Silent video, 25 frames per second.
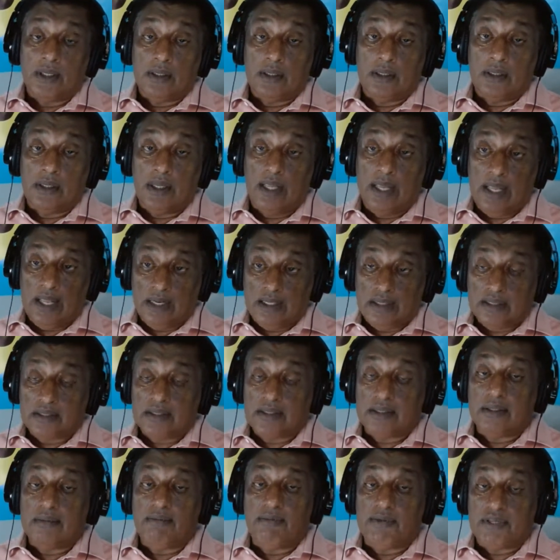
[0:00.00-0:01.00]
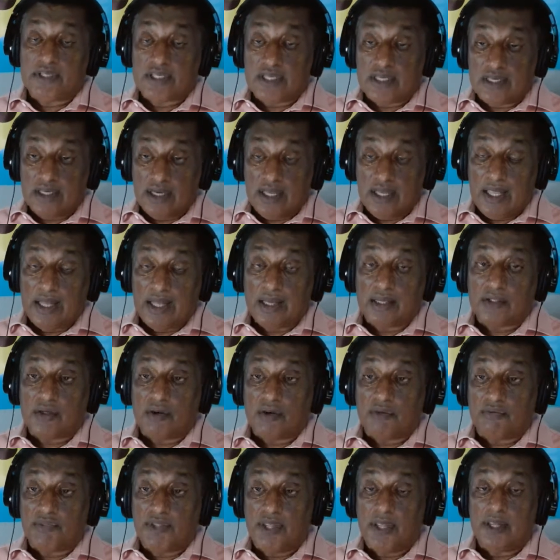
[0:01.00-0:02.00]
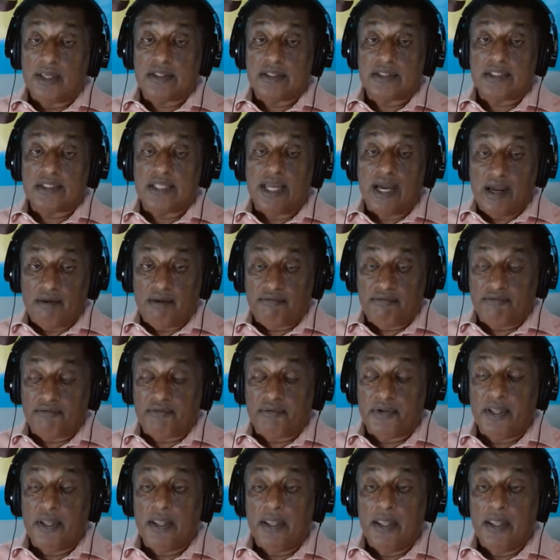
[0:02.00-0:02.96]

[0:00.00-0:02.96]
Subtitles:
The health, the physical health of their staff,